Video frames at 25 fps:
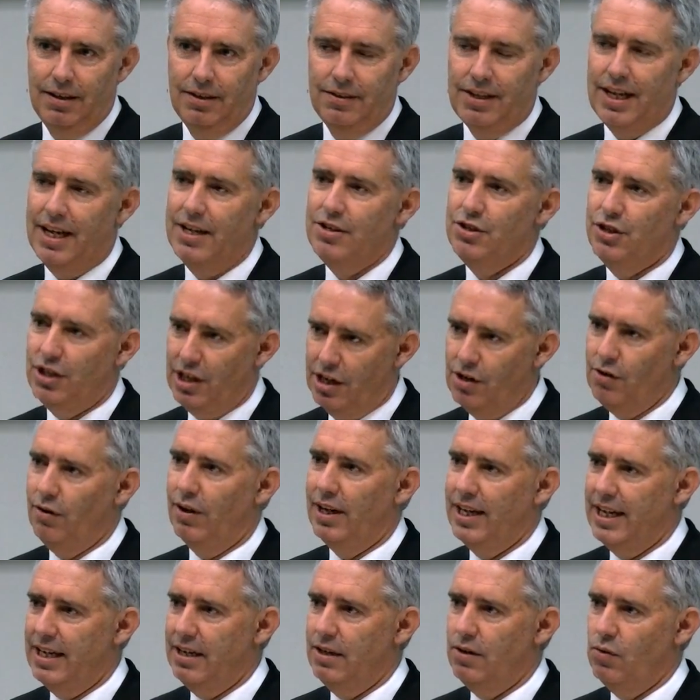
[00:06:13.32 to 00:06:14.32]
They
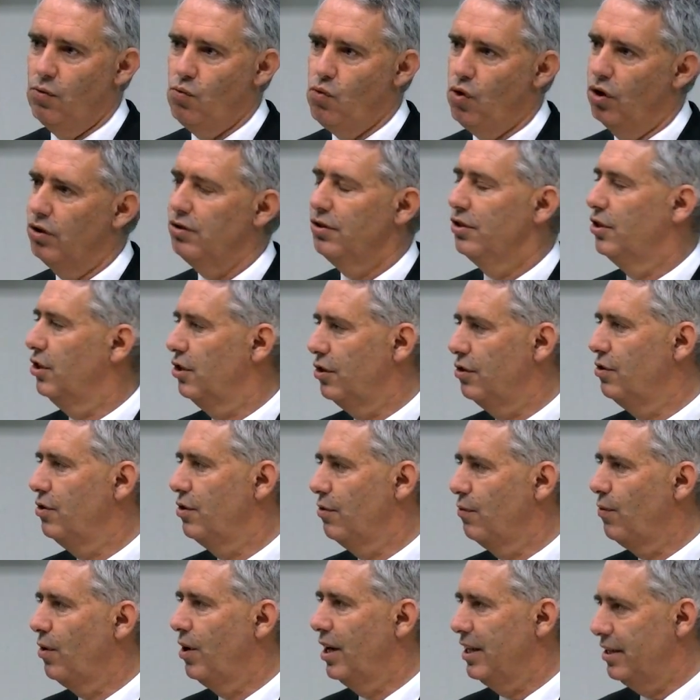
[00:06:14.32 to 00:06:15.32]
generally want to do
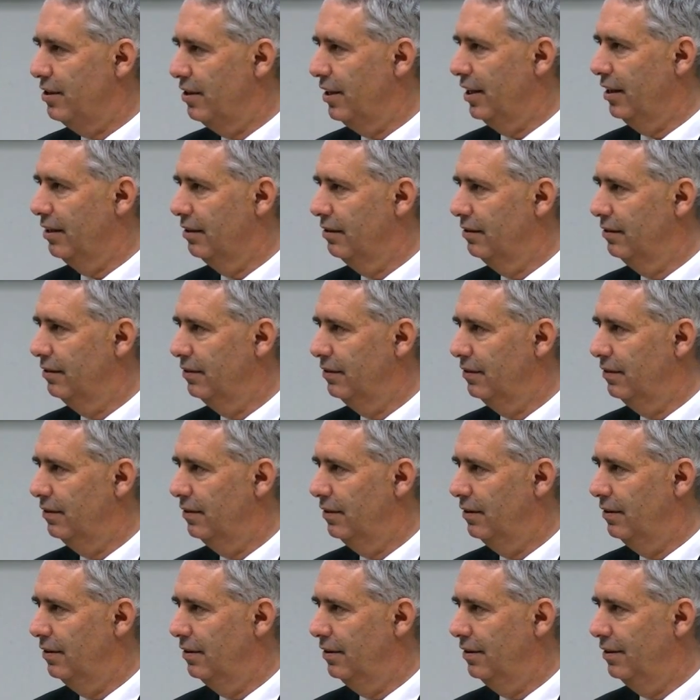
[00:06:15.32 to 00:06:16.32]
the right thing.
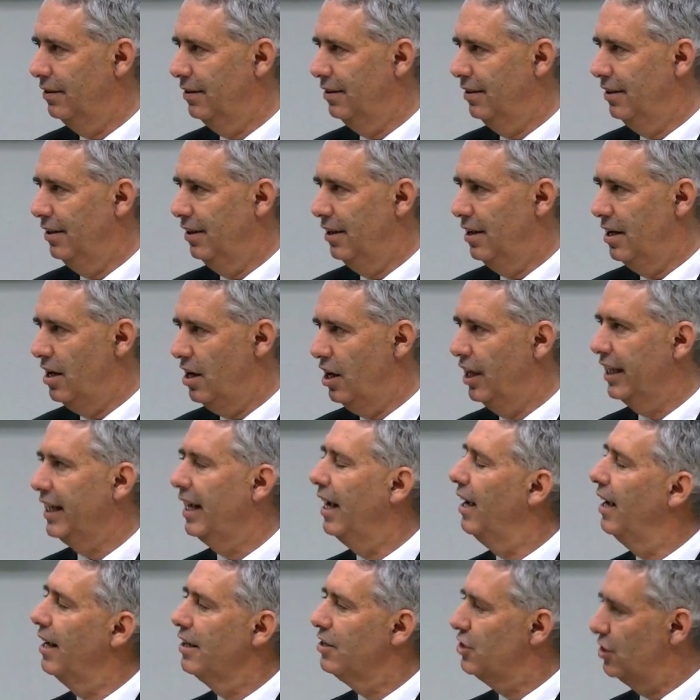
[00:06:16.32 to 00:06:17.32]
I
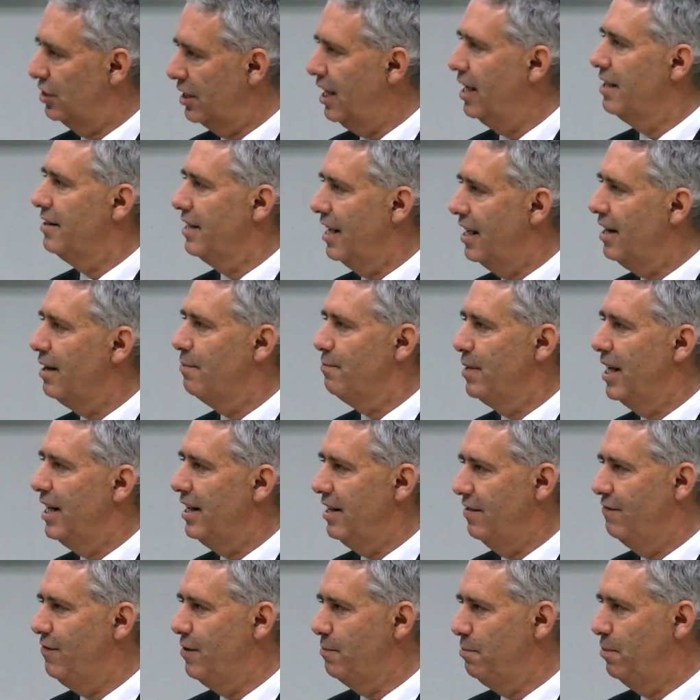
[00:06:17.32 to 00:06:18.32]
can't say that
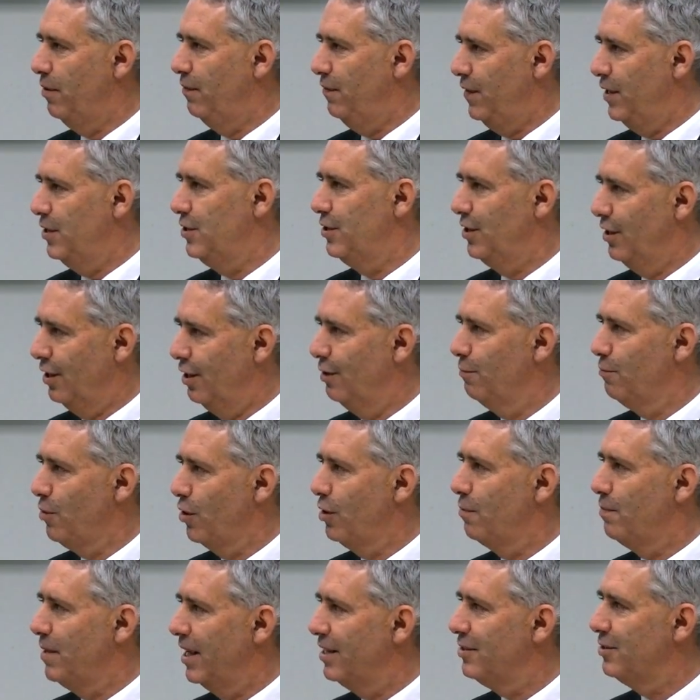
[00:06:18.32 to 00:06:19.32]
about every profession, and I'm
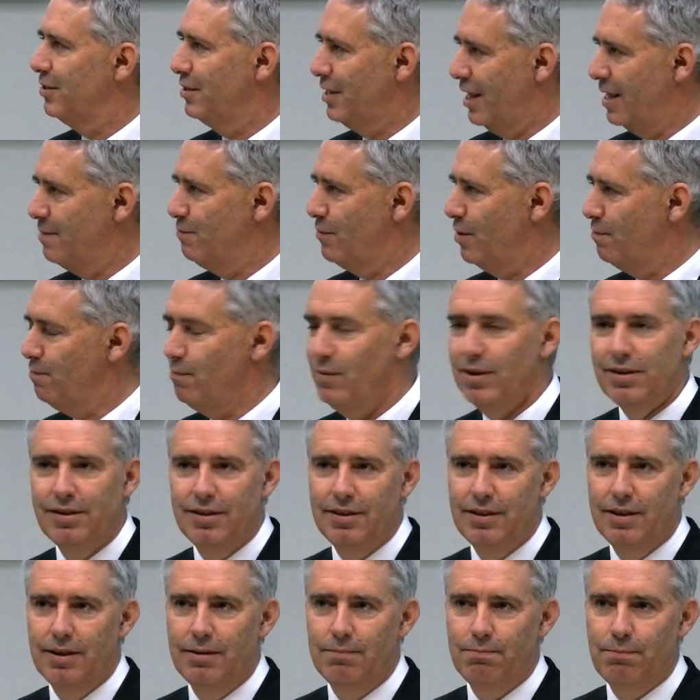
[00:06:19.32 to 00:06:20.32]
not about to name them,
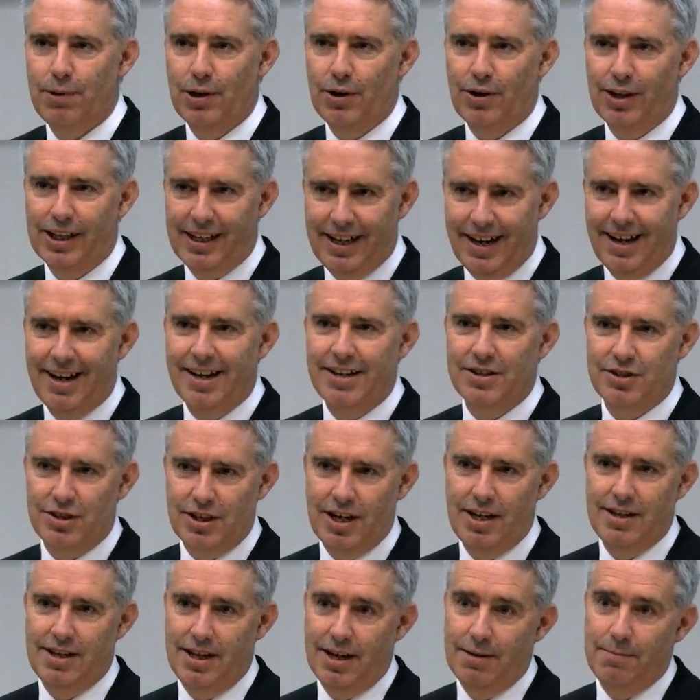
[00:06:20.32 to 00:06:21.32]
but I can't
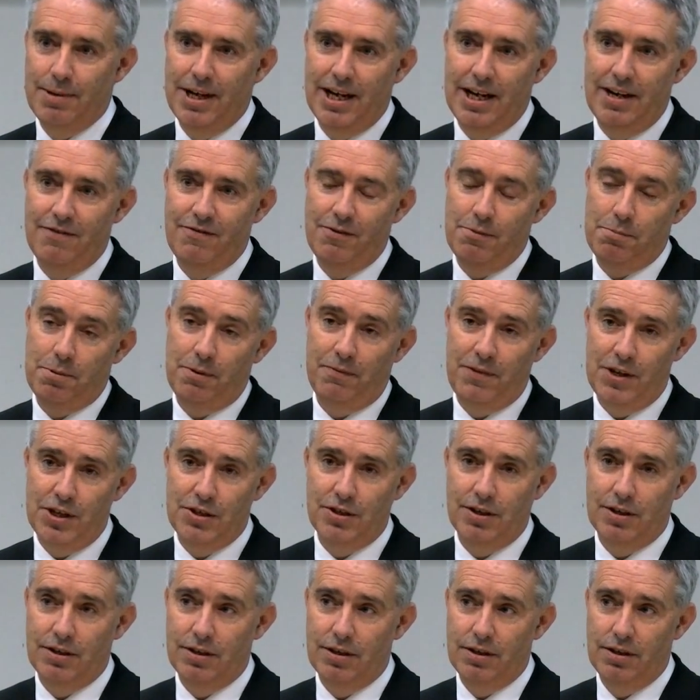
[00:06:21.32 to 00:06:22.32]
say that about every
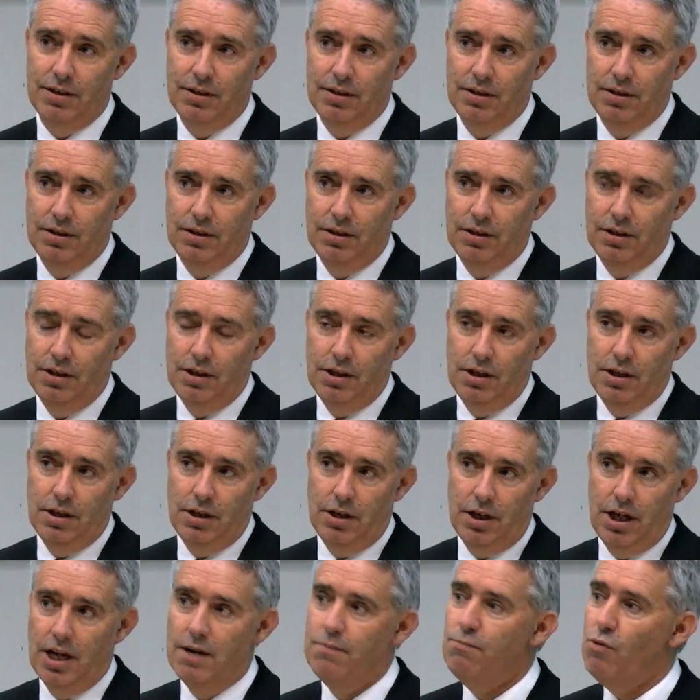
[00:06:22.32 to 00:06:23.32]
profession.
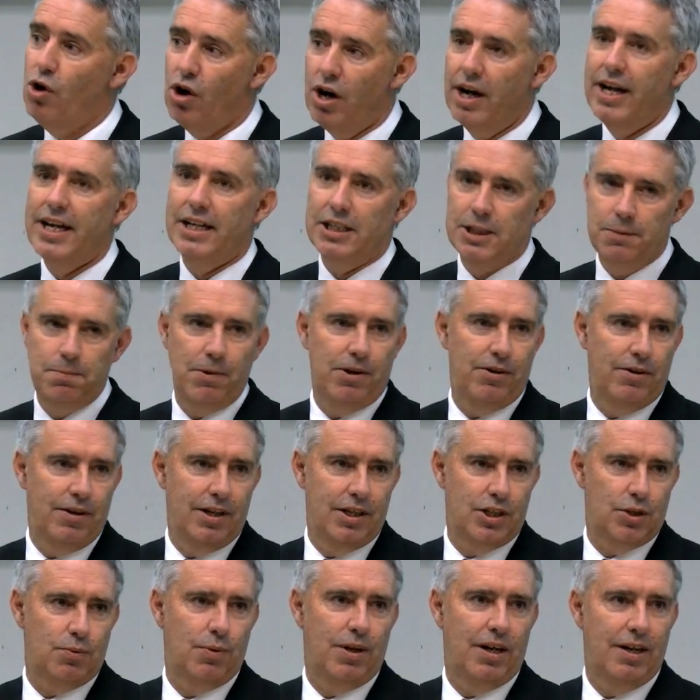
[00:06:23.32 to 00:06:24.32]
In my
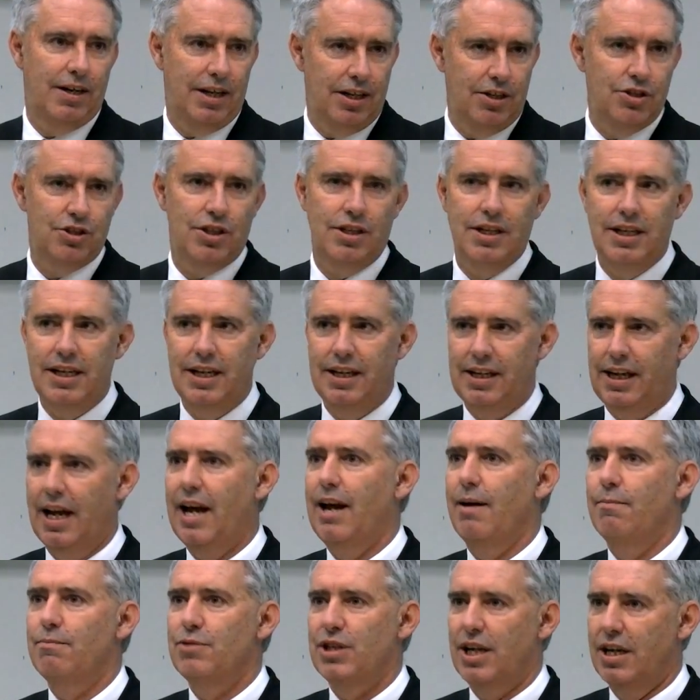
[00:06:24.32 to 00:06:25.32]
experience, when an engineer
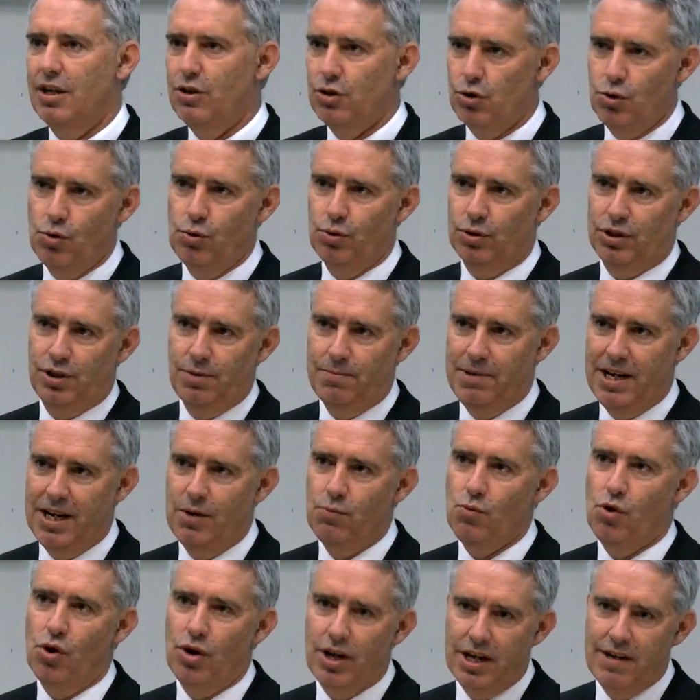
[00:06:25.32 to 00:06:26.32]
comes and talks to me
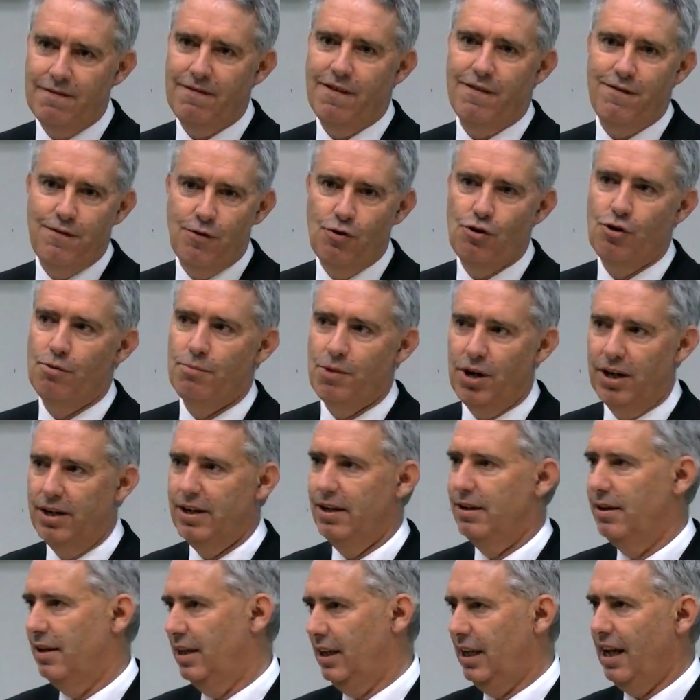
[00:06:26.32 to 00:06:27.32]
in whatever forum
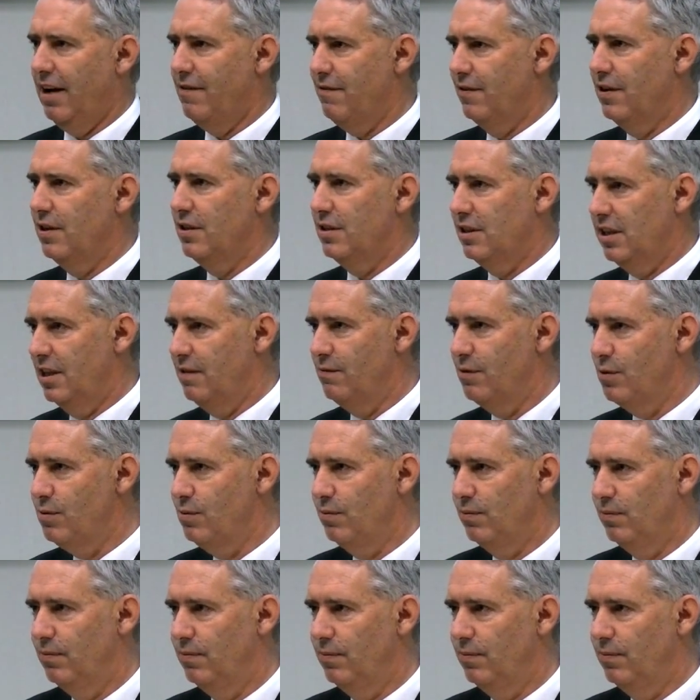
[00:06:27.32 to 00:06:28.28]
I'm in at a governance level,